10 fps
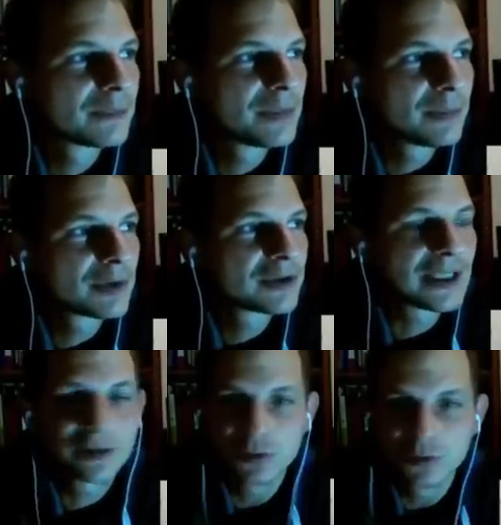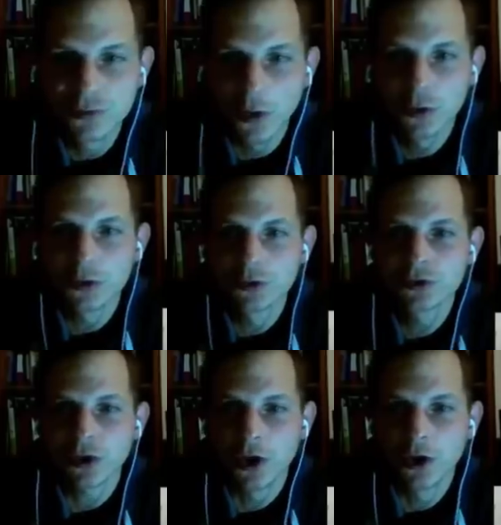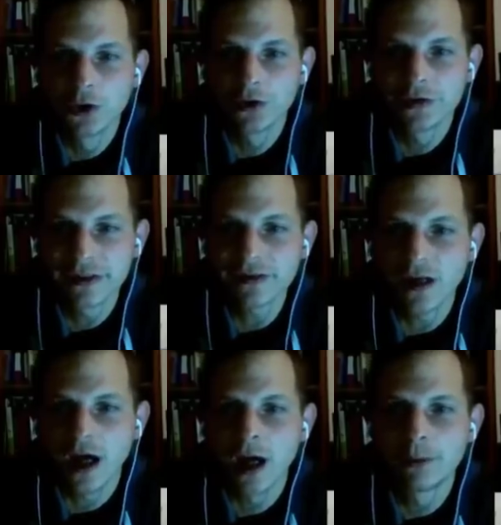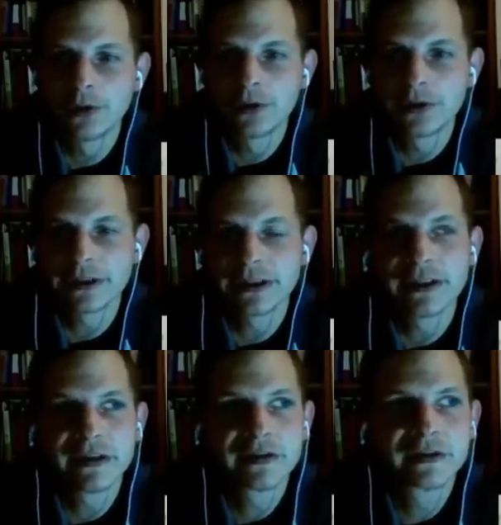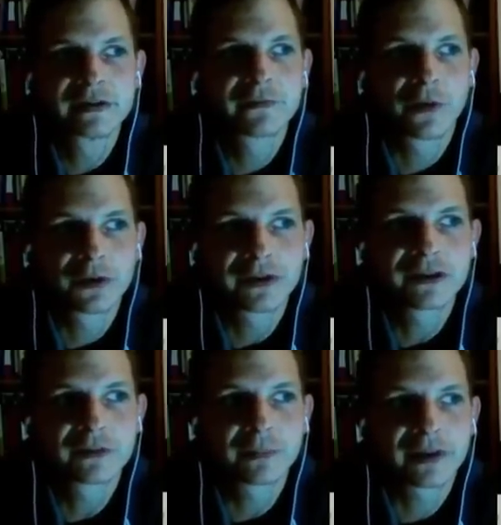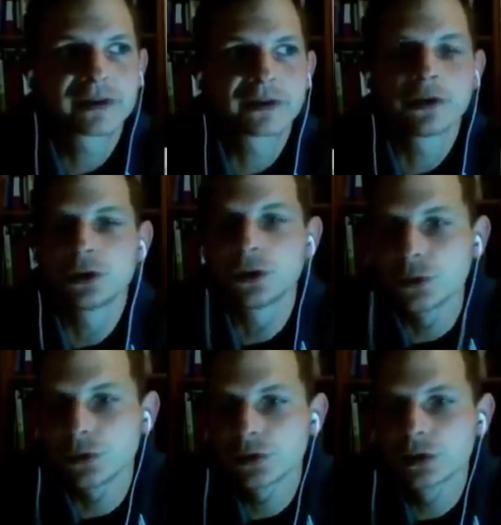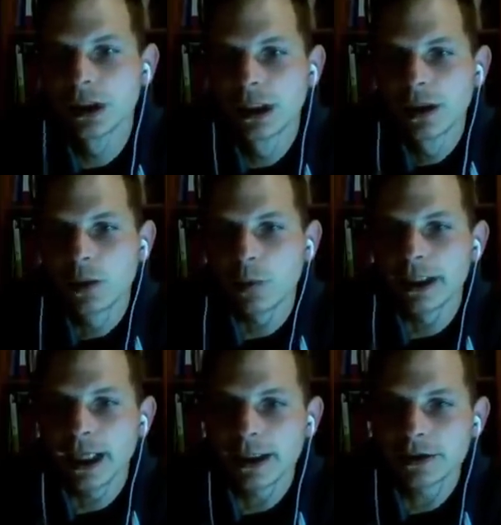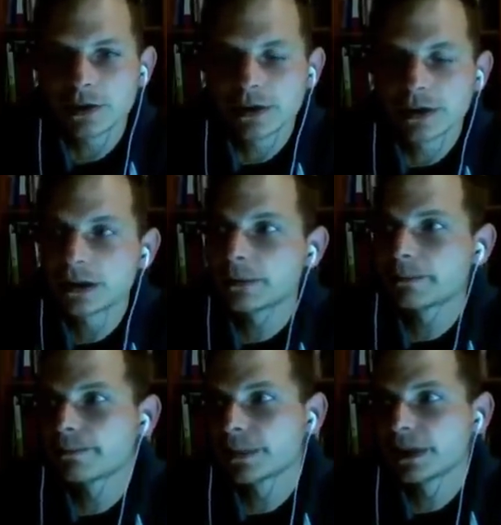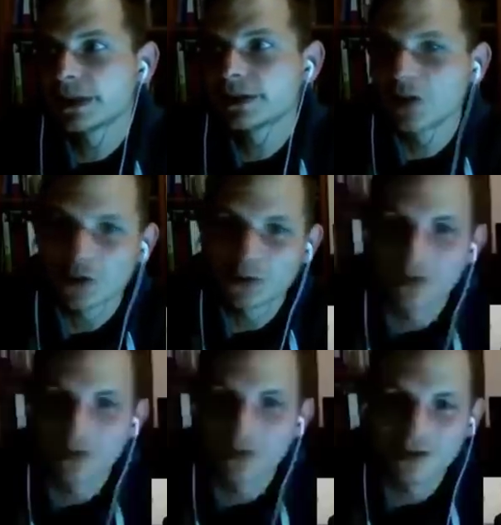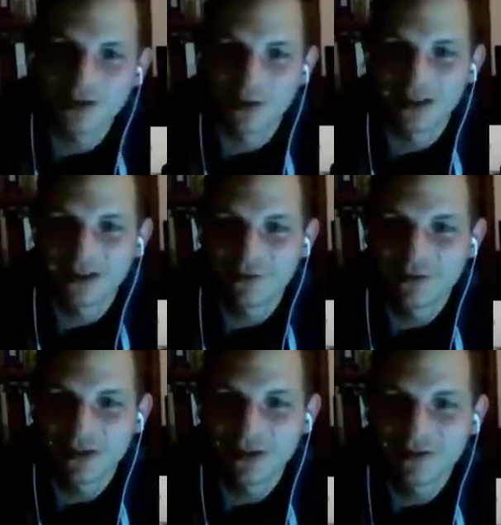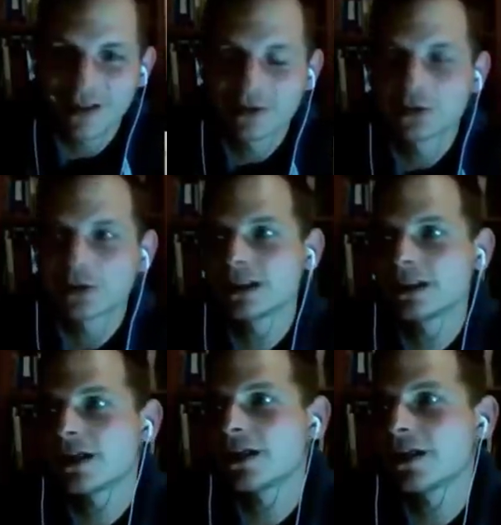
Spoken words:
people tend to focus on this armor is for this particular use, when actually it's not really so in the 15th century.